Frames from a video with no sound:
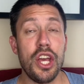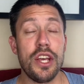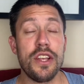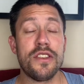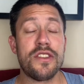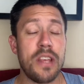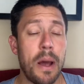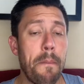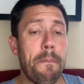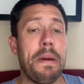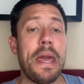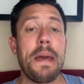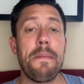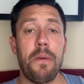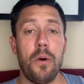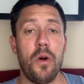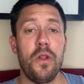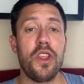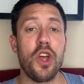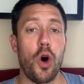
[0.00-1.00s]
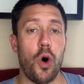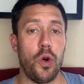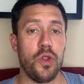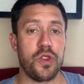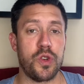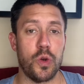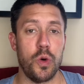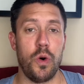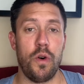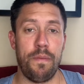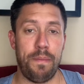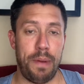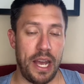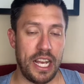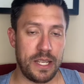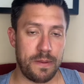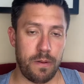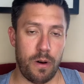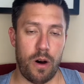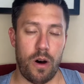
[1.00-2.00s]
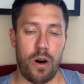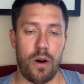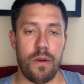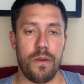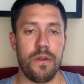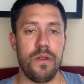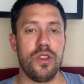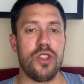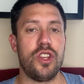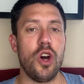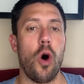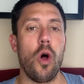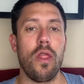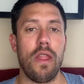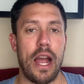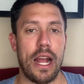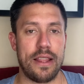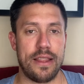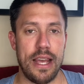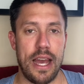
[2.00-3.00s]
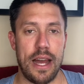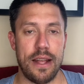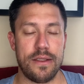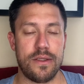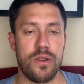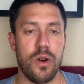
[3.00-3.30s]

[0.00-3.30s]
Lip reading: Some people in the old school of baseball don't like that.